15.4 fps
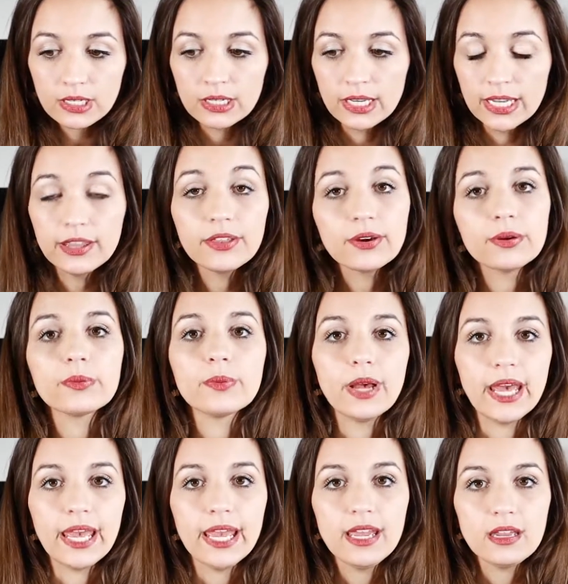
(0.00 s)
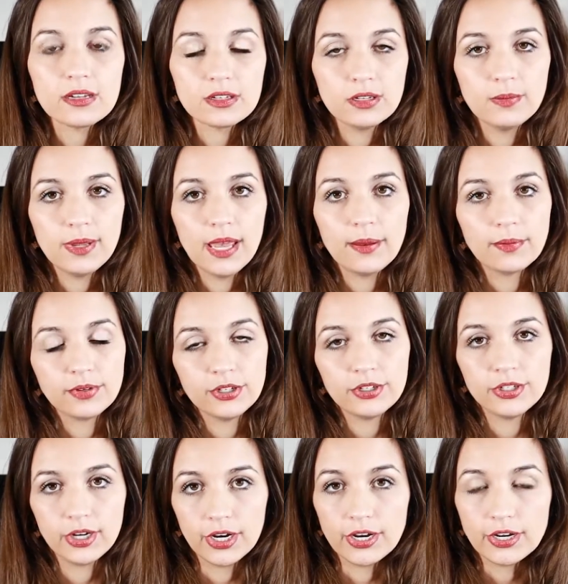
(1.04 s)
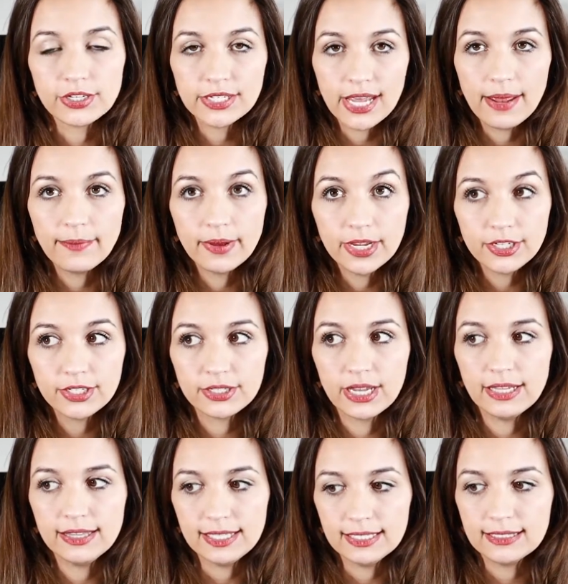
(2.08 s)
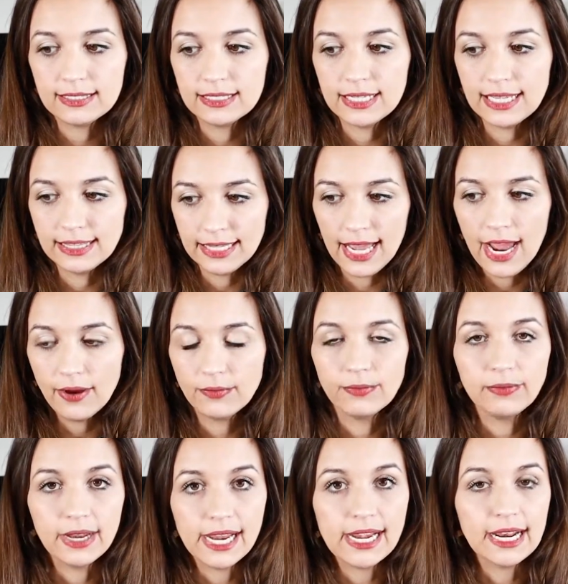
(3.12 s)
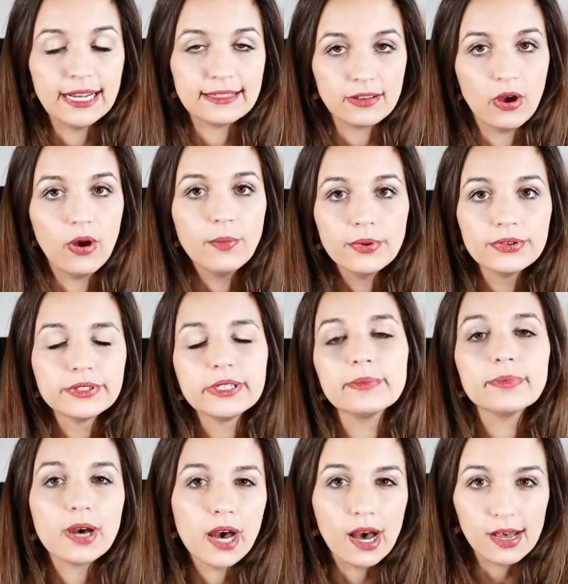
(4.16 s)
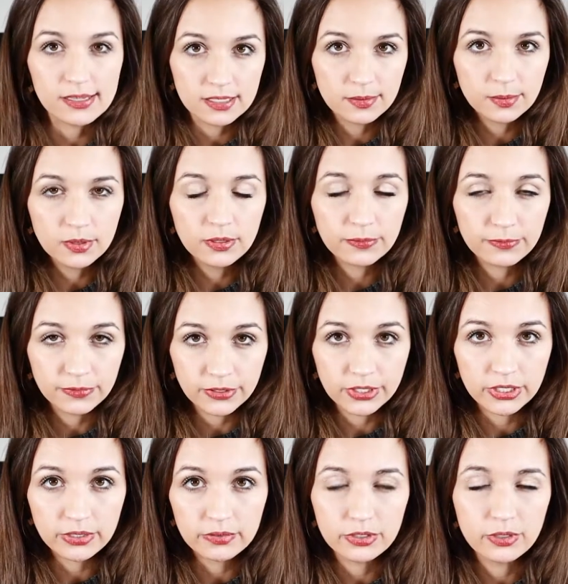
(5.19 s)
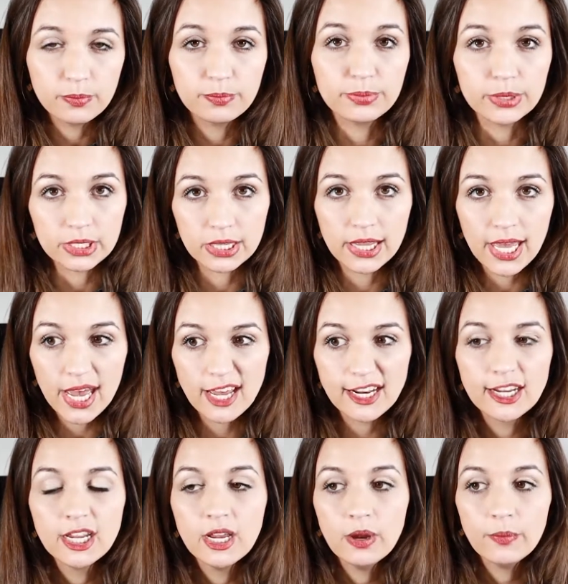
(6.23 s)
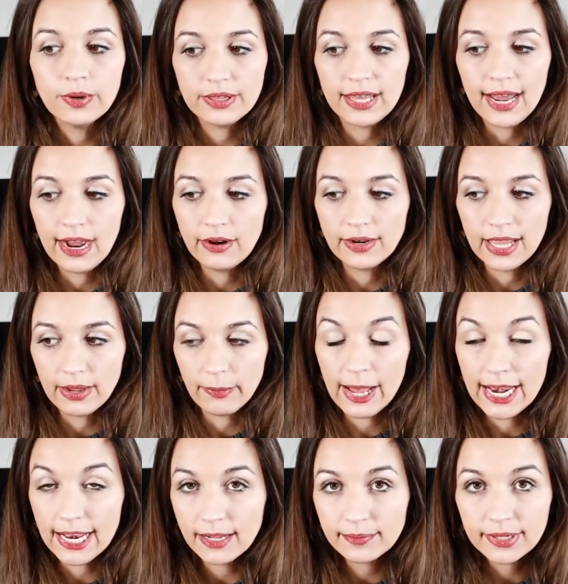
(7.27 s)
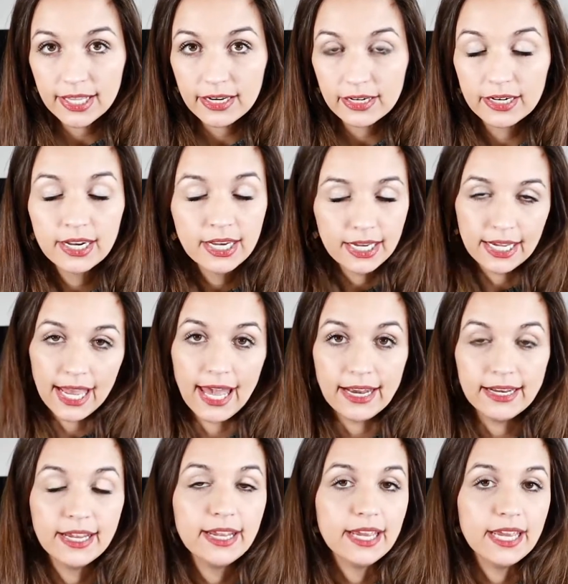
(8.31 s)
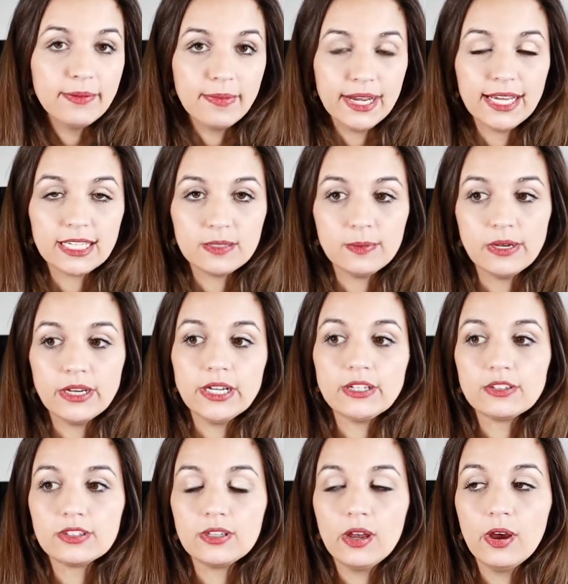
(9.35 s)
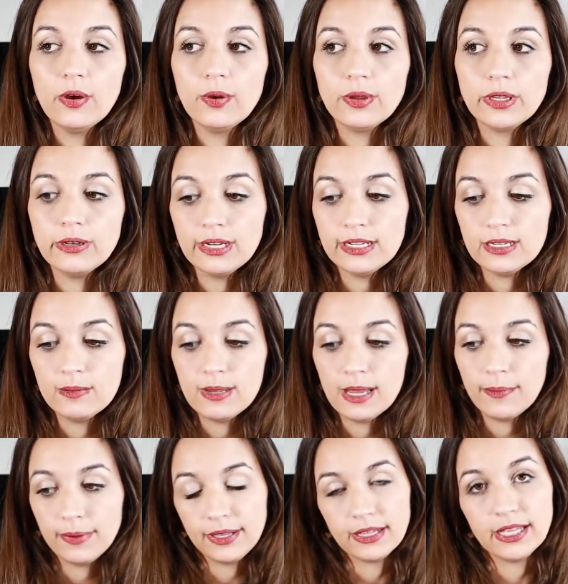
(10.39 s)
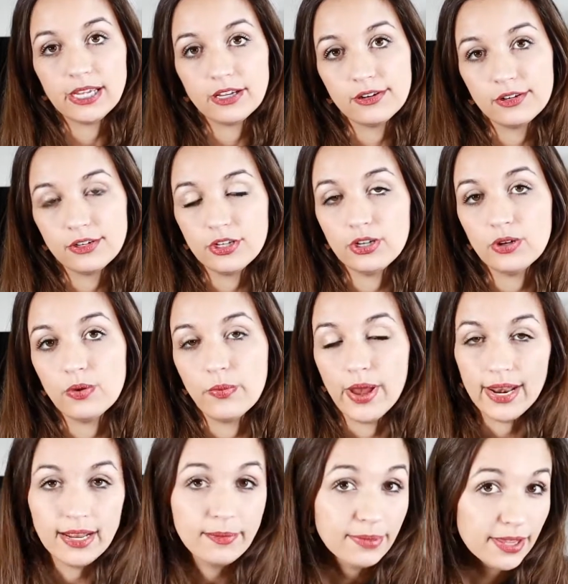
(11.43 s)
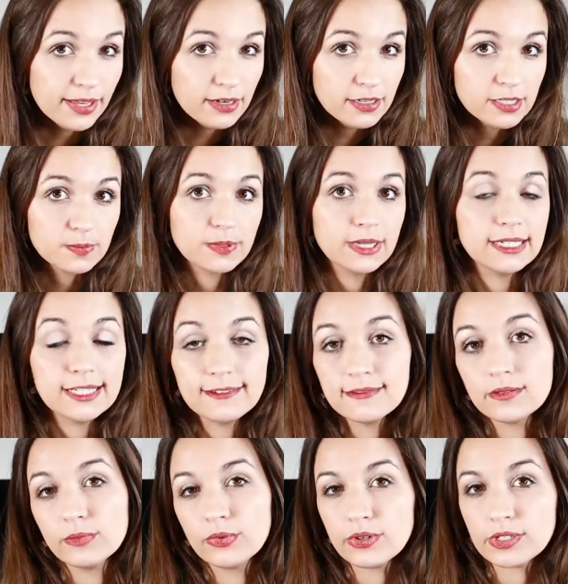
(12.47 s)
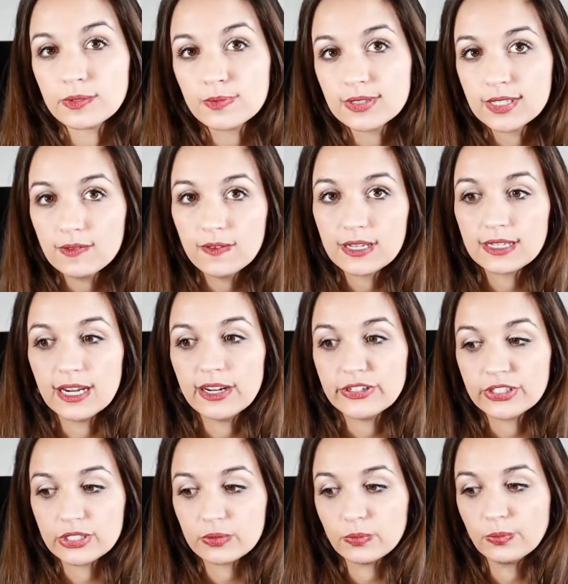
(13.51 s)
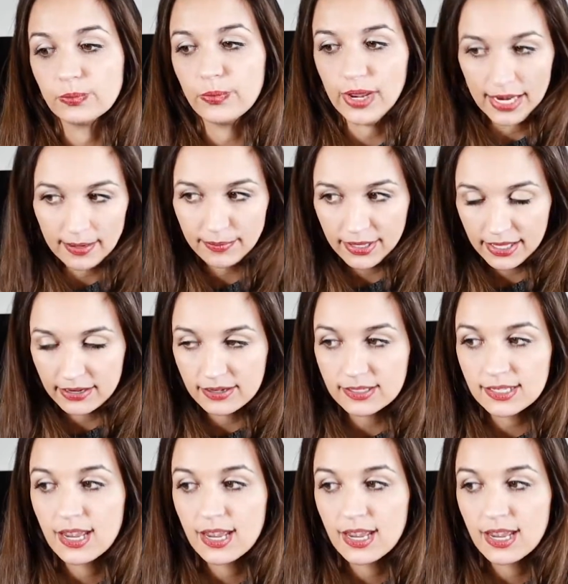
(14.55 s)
either way, to be able to charge that much at that rate, it's almost impossible for you to book that without a wedding planner, again, in my experience. So you need to be appealing to wedding planners, but it's even more specific, not just wedding planners,